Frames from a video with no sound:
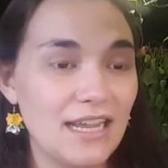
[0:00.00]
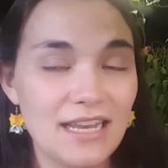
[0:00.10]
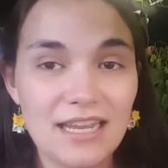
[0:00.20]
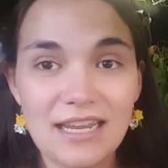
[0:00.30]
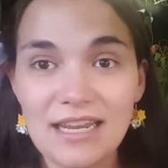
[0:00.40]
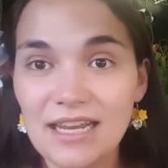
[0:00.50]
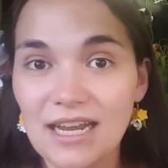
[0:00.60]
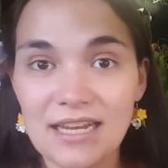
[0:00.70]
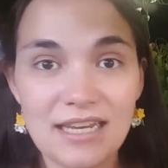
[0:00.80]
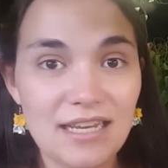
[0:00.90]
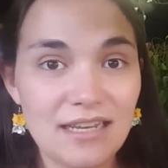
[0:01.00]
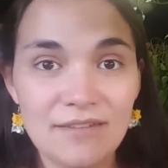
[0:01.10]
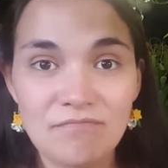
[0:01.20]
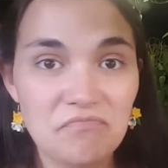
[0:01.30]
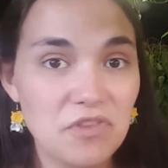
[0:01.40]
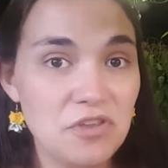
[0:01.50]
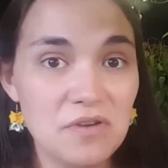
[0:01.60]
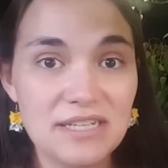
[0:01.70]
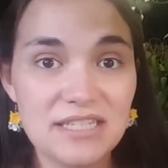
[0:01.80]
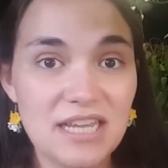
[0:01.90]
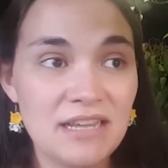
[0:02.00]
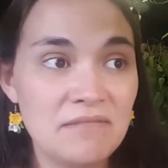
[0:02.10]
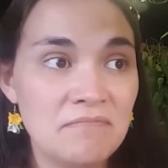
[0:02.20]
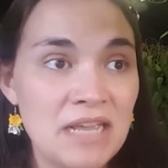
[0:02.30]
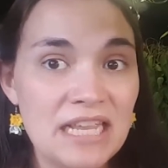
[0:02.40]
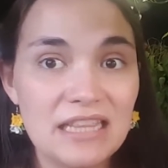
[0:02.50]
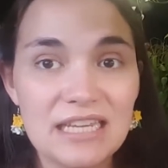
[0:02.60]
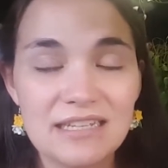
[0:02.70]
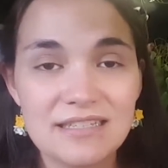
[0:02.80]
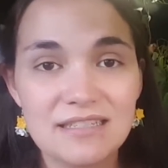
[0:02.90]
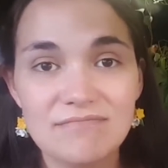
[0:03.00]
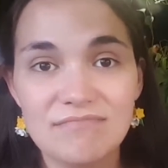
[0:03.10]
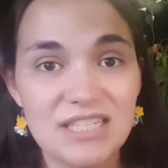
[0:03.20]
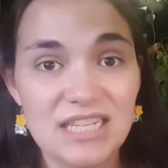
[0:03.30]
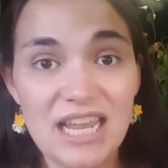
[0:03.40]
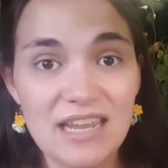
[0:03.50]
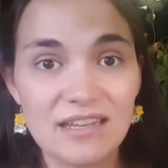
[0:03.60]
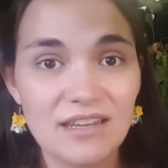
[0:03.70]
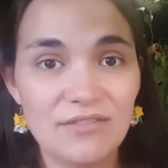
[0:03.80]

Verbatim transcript: any, any U S A mainland state.